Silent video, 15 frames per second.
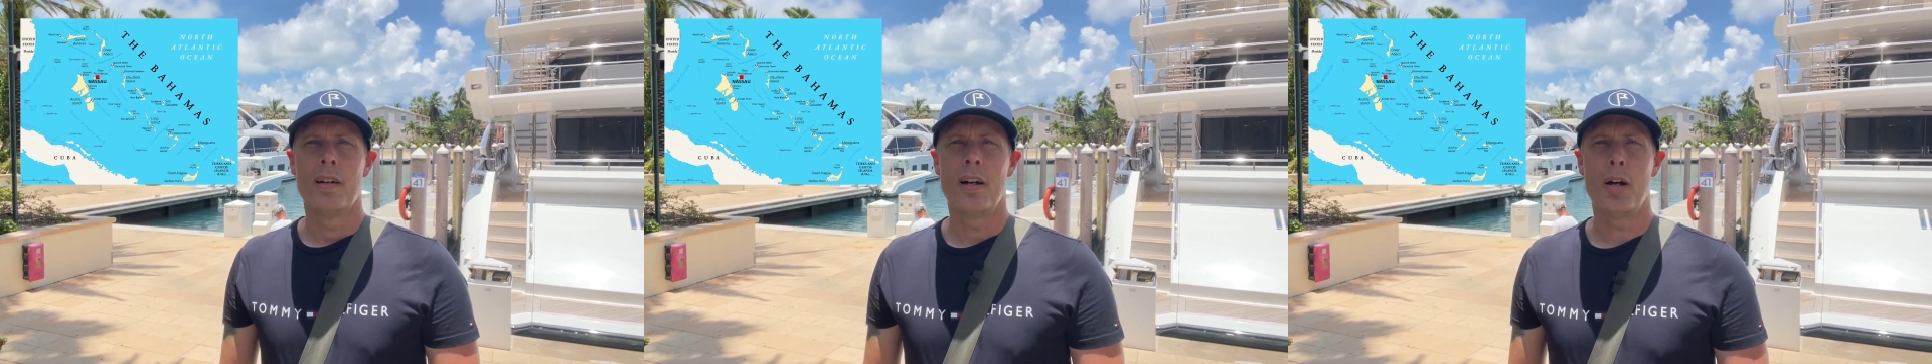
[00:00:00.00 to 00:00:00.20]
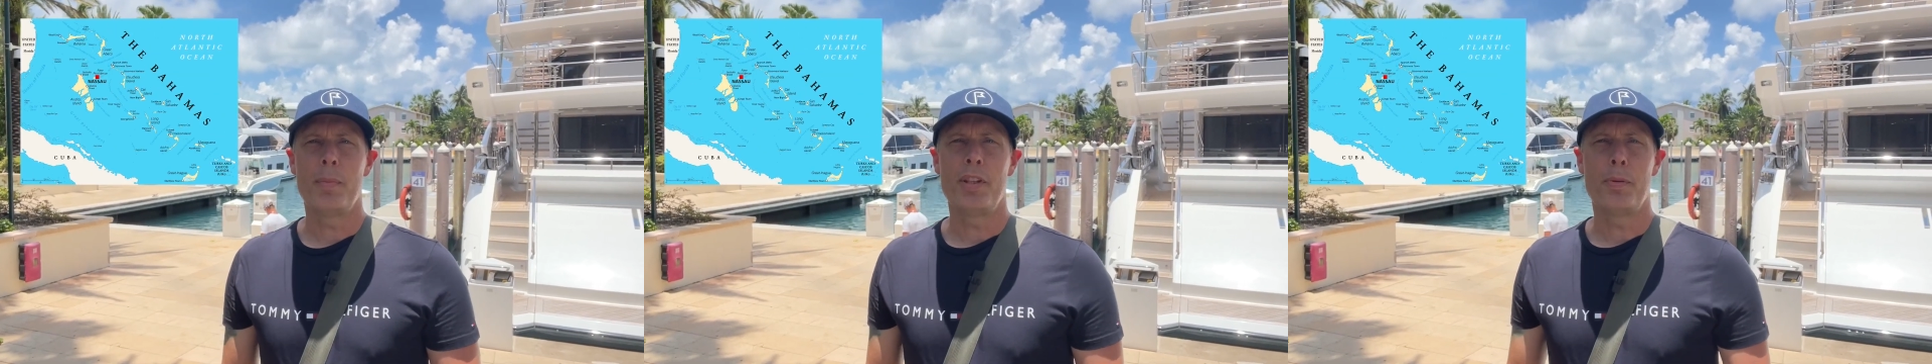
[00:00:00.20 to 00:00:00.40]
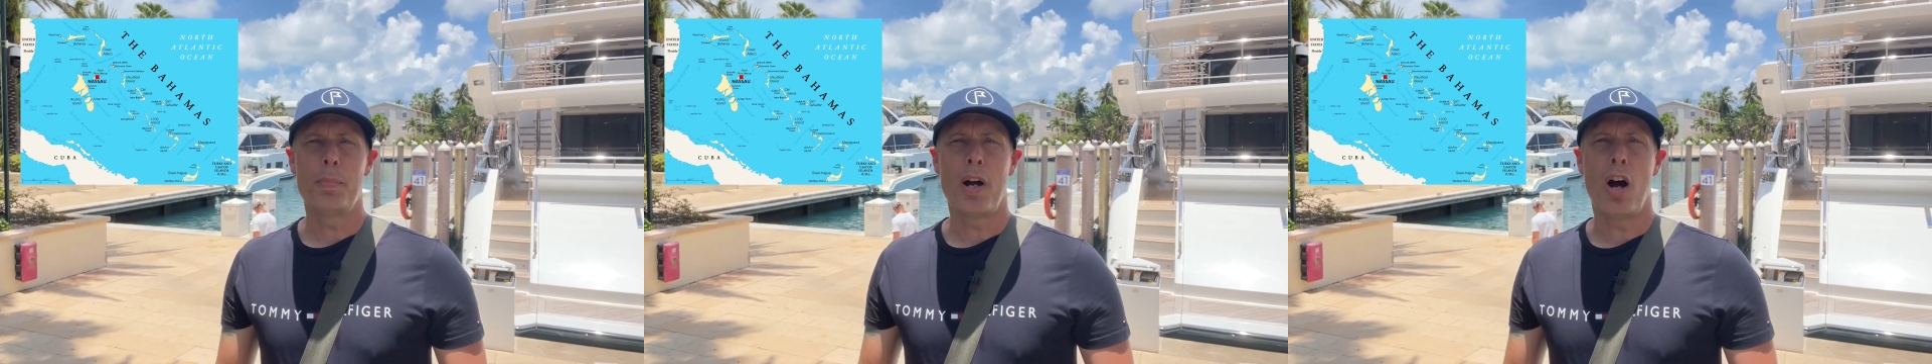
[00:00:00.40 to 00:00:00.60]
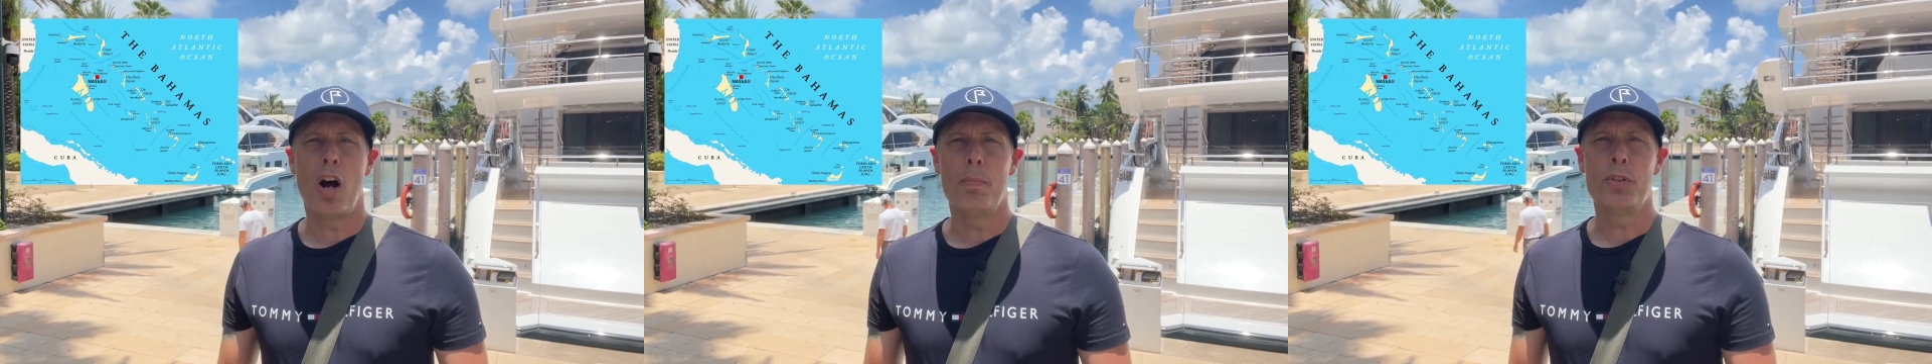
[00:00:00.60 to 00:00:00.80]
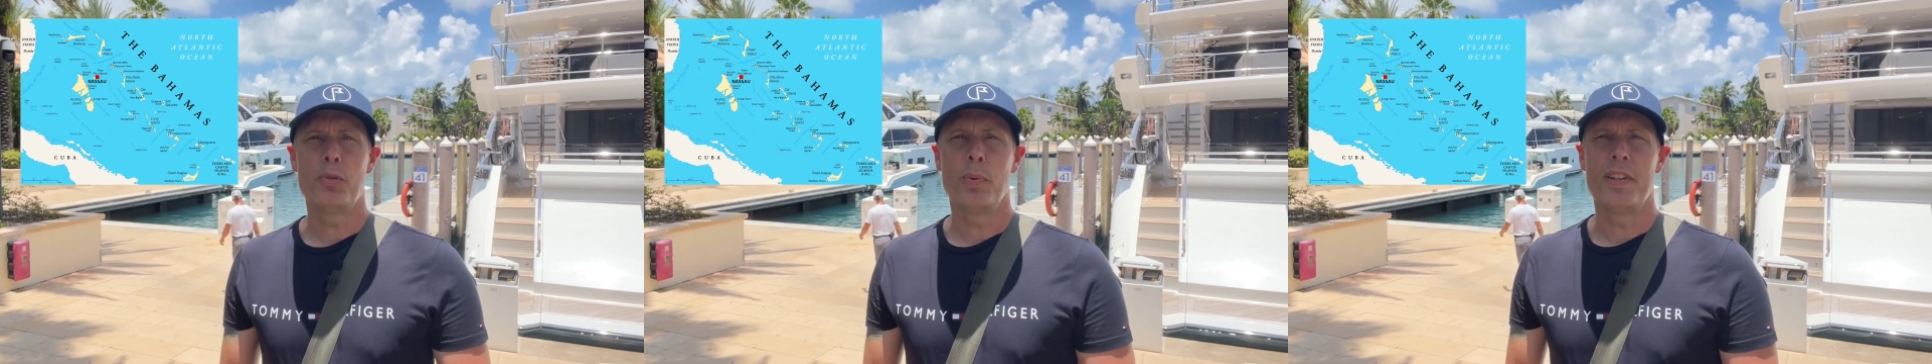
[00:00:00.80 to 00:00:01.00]
I'm in the
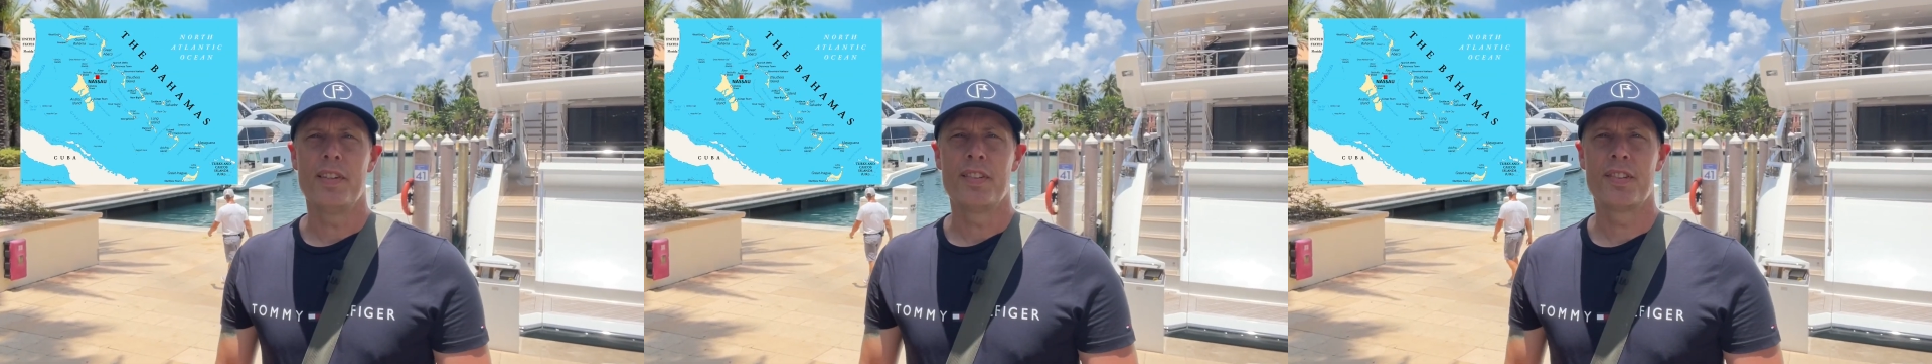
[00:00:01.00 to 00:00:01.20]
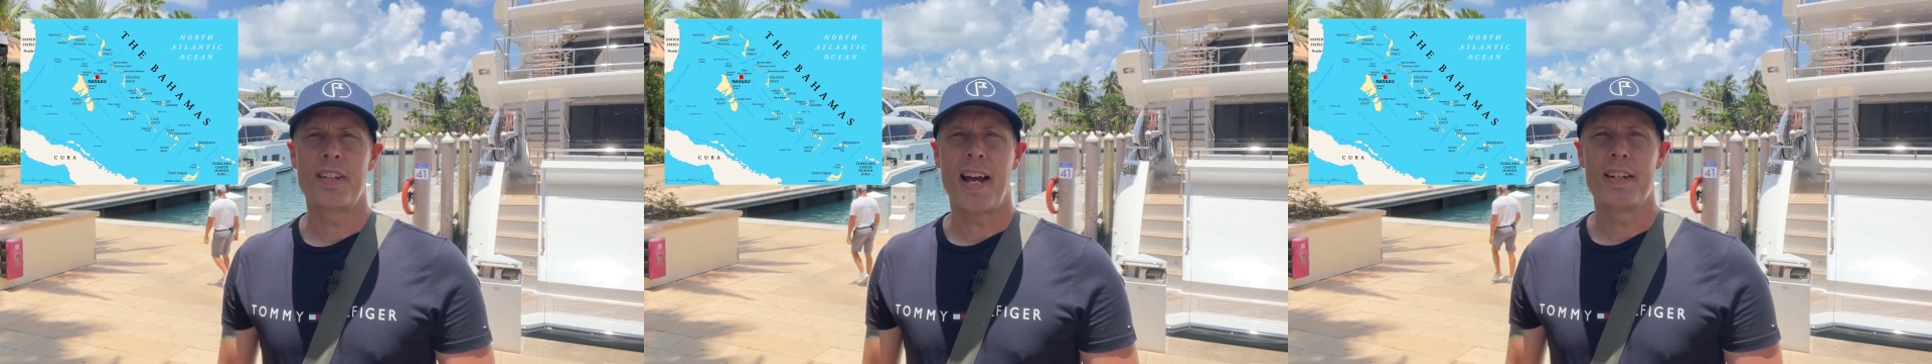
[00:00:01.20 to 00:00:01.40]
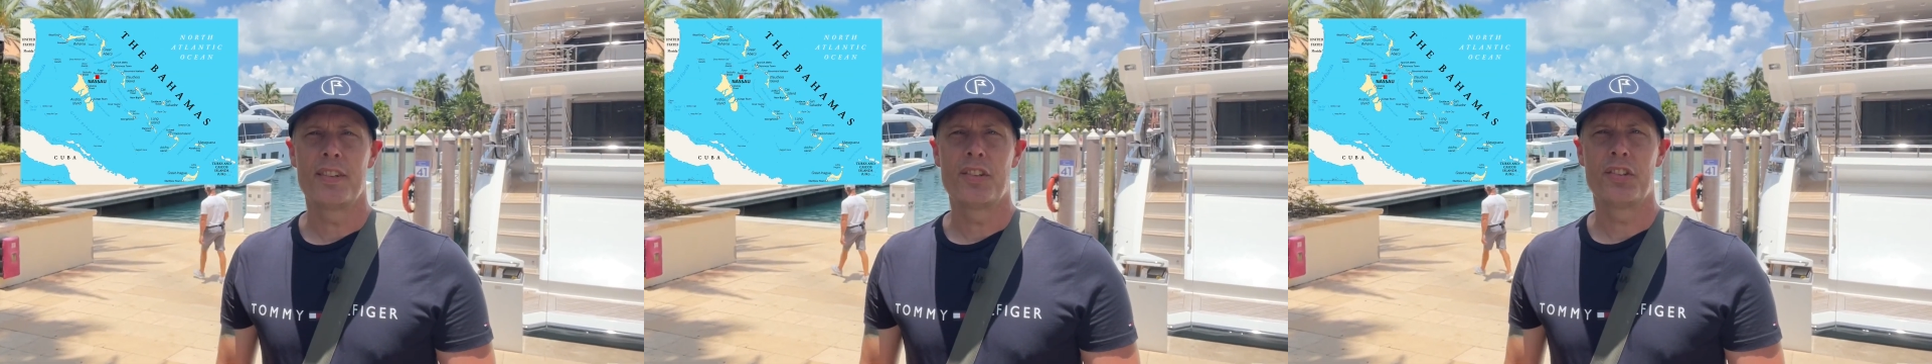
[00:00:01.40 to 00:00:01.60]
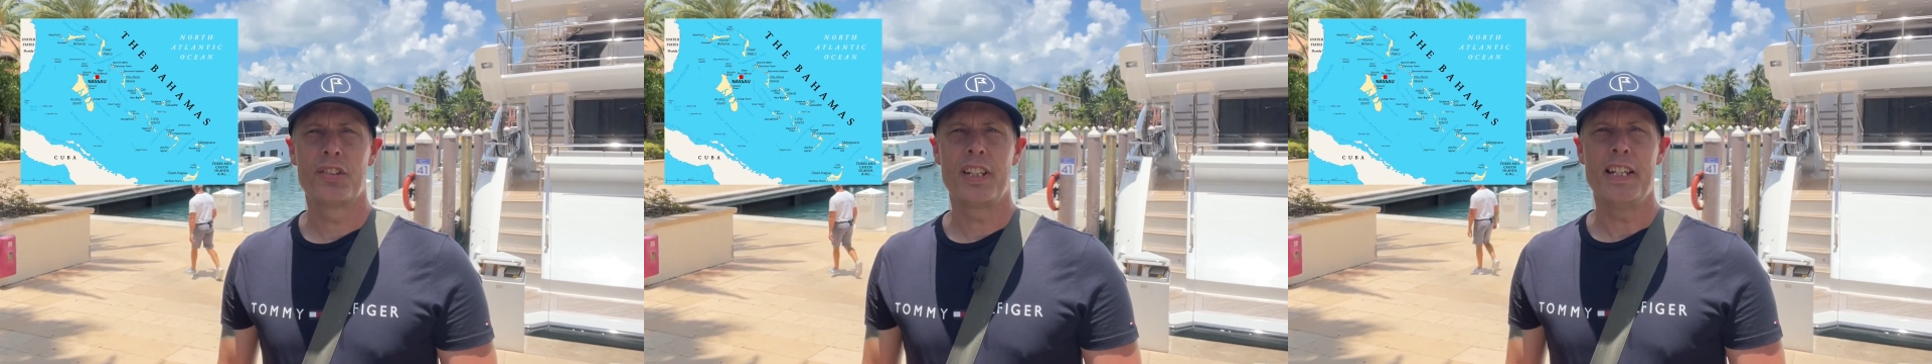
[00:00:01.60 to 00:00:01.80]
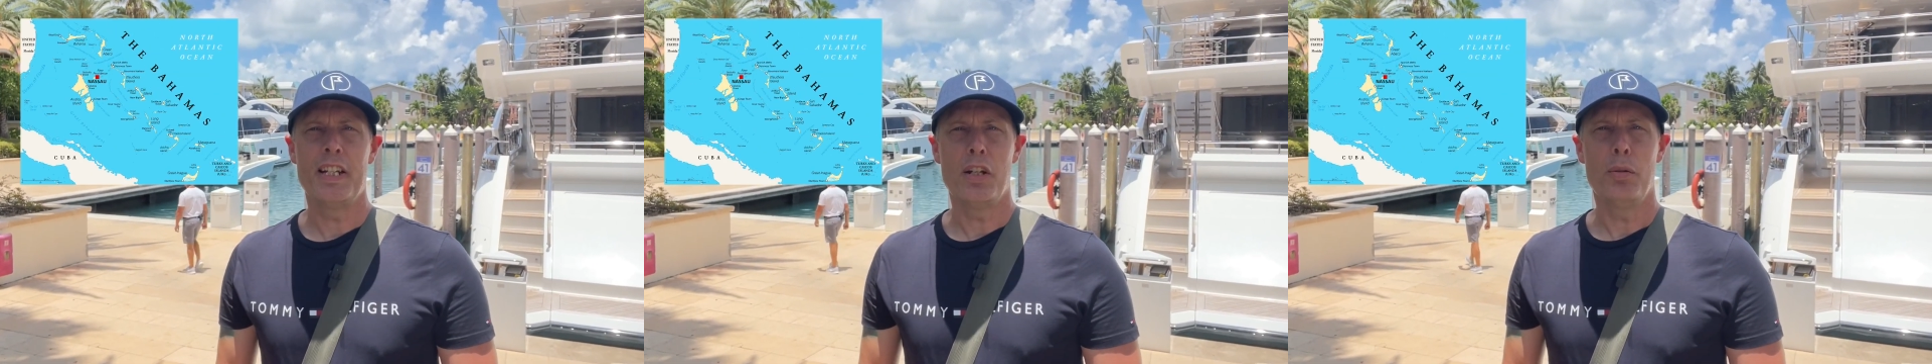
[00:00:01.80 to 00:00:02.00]
Bahamas with its sand,
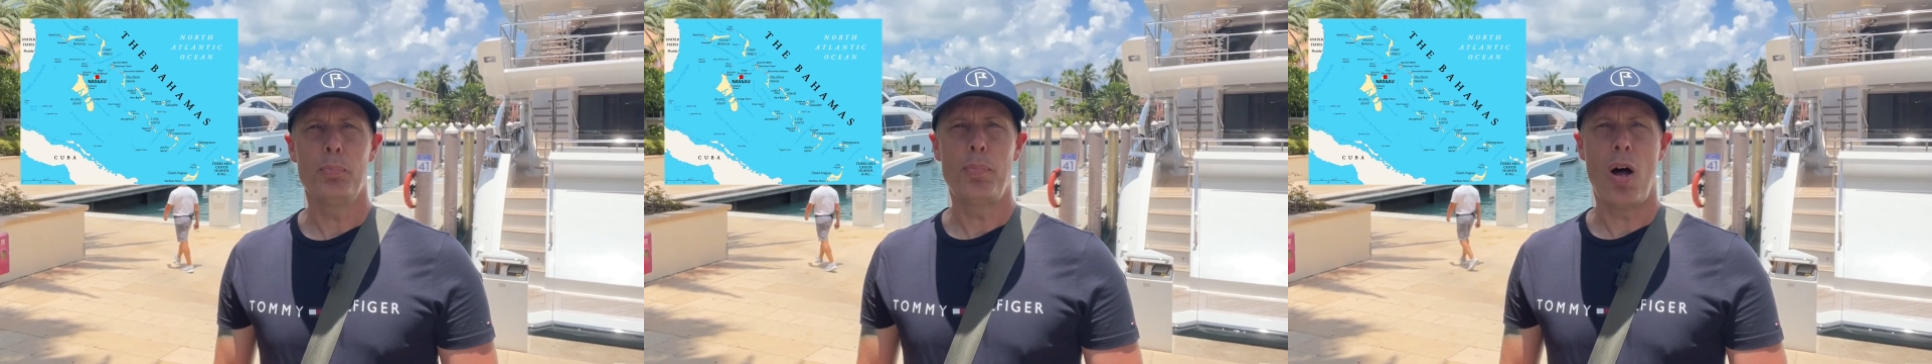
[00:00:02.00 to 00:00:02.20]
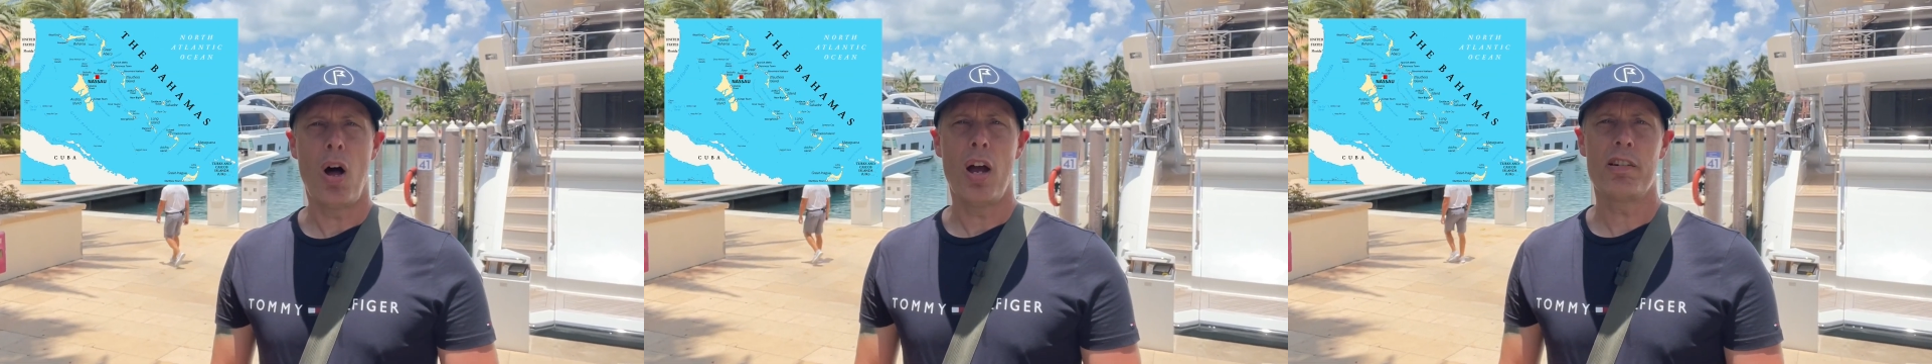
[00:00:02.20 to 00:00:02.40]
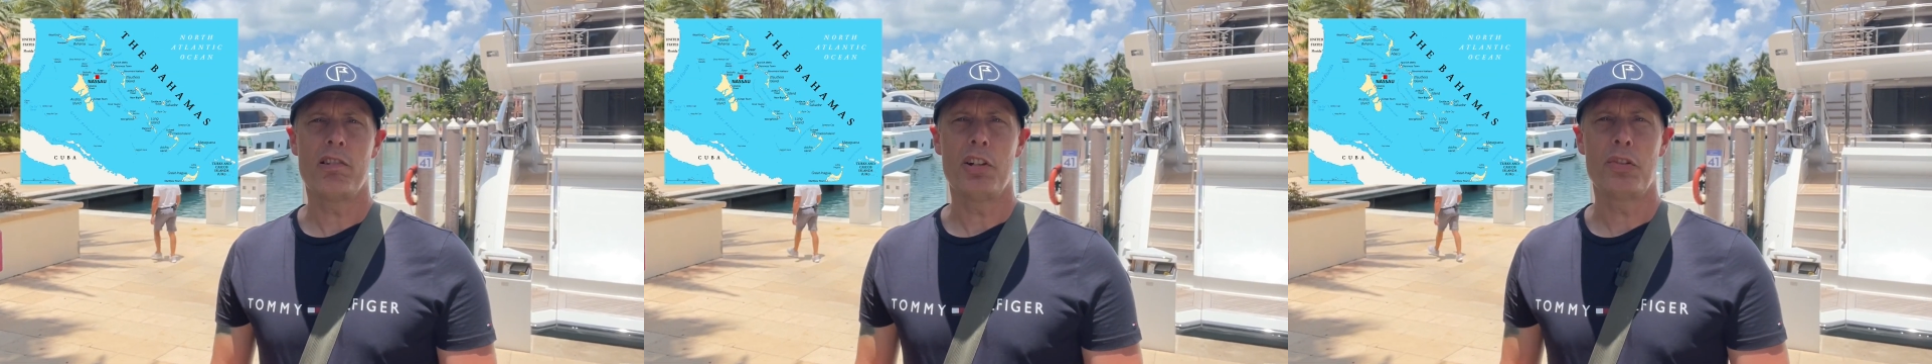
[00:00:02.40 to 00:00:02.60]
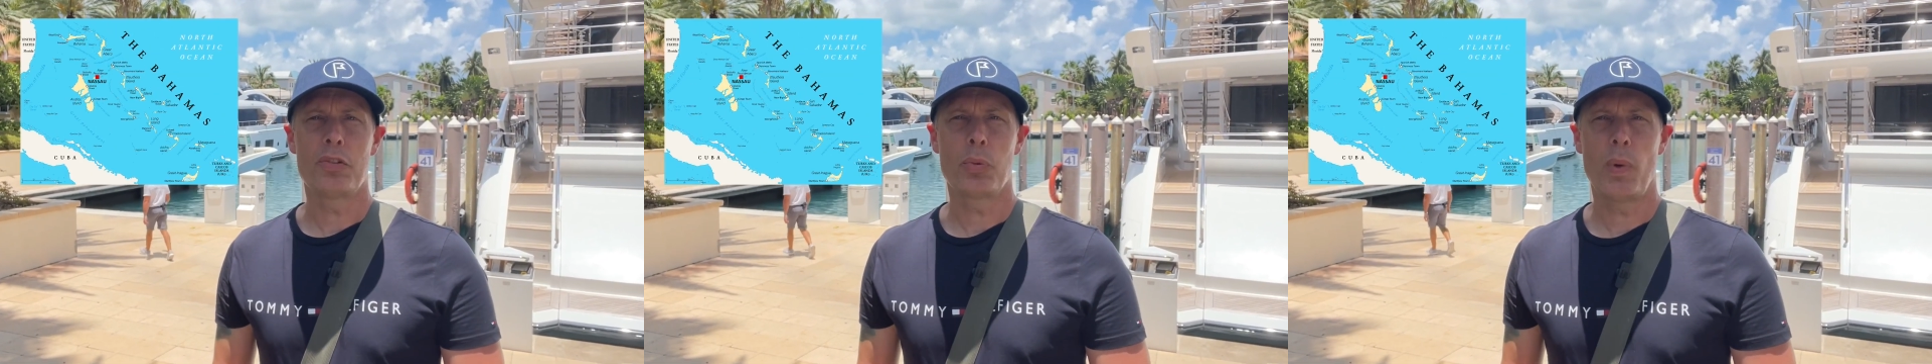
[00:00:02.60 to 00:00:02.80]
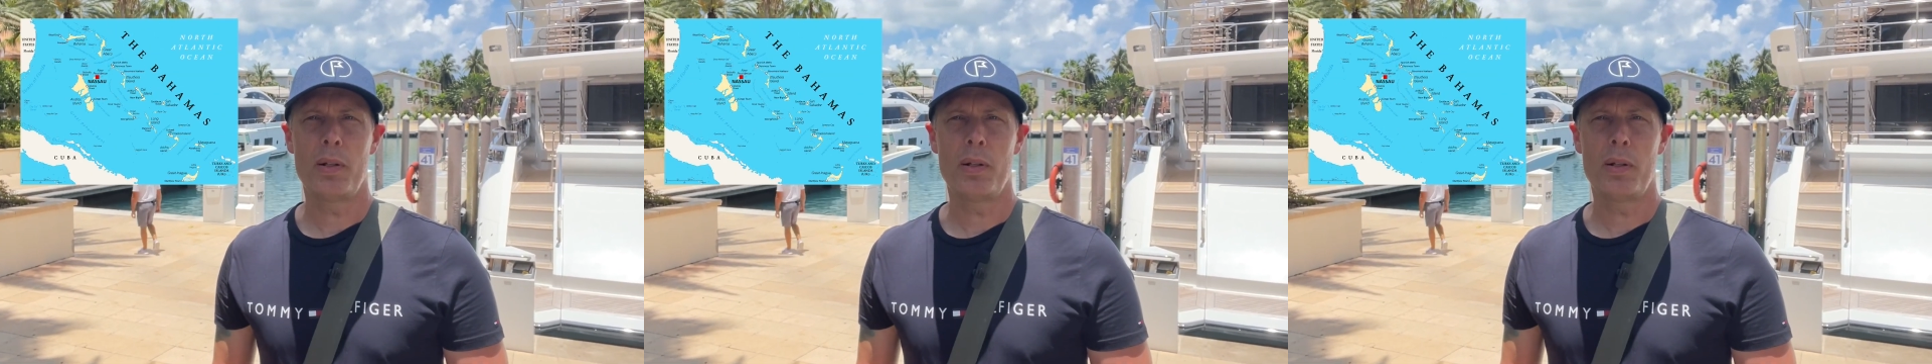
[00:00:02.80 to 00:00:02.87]
sea and pirates.